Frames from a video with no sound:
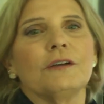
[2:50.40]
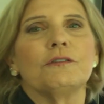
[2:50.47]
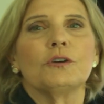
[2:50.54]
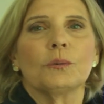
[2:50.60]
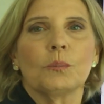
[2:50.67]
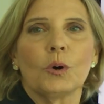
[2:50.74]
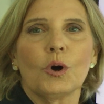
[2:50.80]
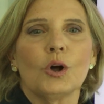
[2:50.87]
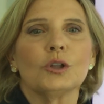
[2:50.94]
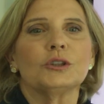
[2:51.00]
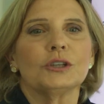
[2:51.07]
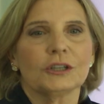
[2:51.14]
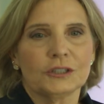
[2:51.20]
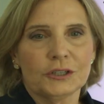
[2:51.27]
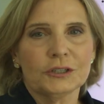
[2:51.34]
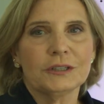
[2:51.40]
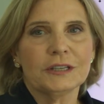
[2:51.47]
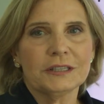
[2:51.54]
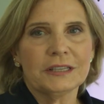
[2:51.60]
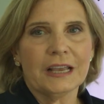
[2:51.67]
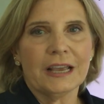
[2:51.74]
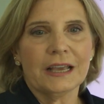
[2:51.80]
If your ball touches the
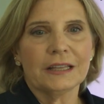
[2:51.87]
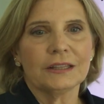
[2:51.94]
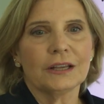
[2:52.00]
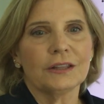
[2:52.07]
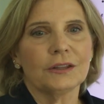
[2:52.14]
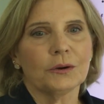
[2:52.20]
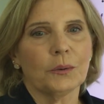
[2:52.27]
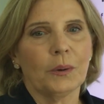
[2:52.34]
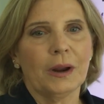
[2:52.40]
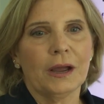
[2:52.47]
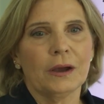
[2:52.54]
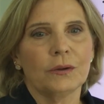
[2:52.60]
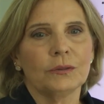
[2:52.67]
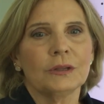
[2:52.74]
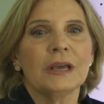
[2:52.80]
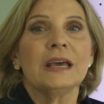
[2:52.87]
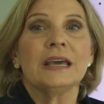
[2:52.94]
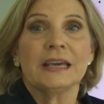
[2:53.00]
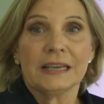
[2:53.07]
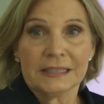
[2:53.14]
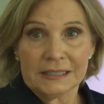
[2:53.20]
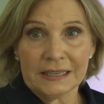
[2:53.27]
sand on the ground,
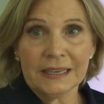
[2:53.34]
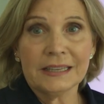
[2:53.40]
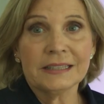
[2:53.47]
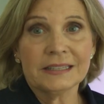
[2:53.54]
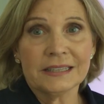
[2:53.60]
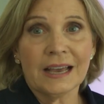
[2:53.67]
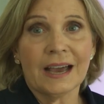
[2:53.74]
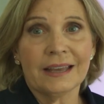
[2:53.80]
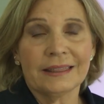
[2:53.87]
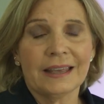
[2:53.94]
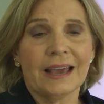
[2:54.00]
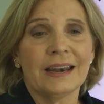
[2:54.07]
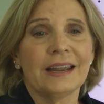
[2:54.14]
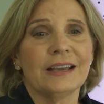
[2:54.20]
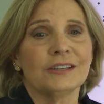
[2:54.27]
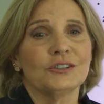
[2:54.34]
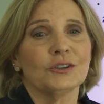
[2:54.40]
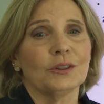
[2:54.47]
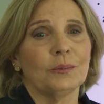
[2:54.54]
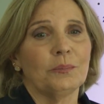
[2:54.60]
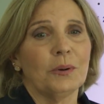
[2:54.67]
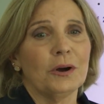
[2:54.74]
is inside that edge of
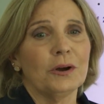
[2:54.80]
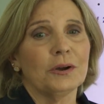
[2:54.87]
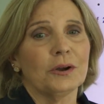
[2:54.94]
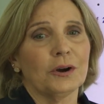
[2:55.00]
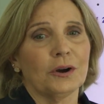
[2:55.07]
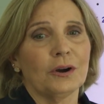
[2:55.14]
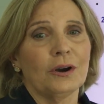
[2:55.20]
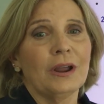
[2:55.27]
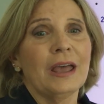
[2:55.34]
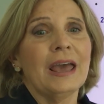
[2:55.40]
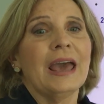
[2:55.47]
the bunker.